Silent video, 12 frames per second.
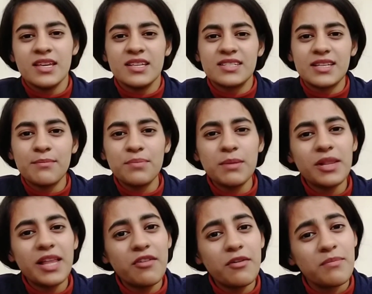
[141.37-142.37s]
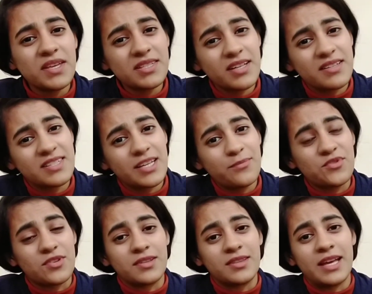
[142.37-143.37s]
Some people have a
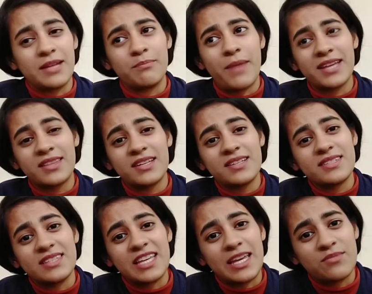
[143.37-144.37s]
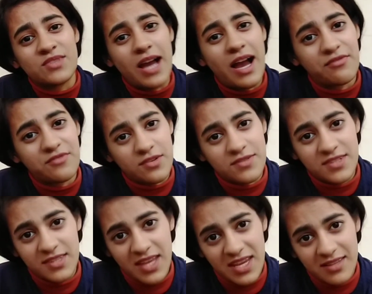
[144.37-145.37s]
misconception that Python is named after
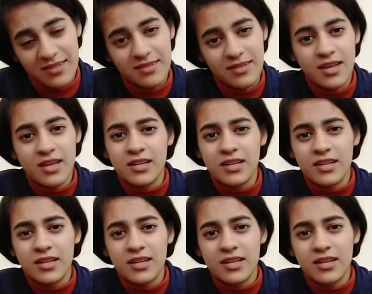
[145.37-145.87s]
snakes.